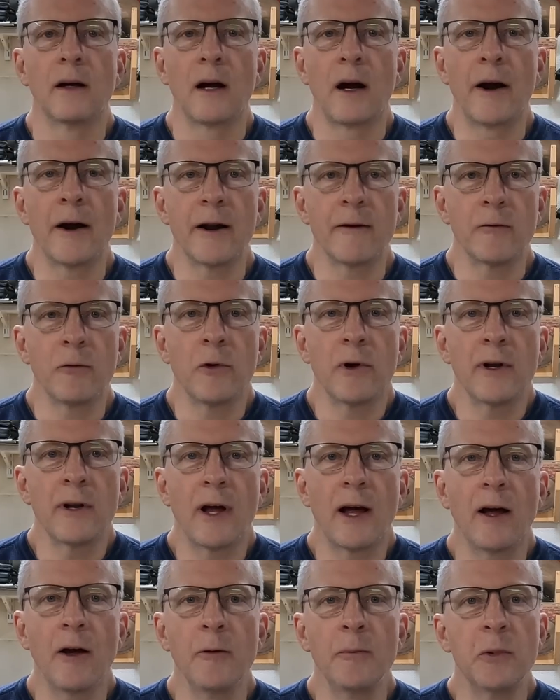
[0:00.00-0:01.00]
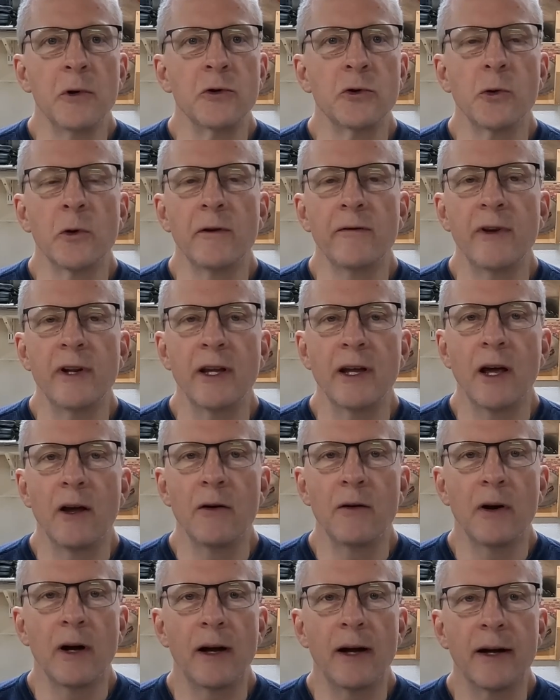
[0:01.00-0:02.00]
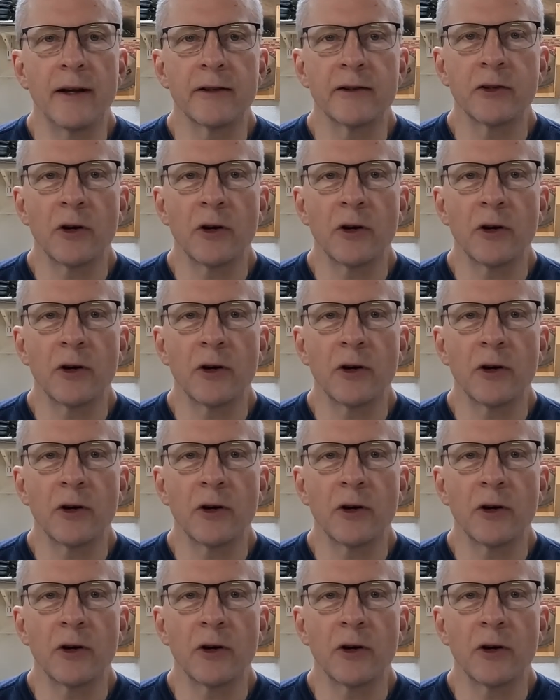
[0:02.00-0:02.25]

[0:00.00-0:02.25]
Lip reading: All right, everyone, I hope you enjoyed the video.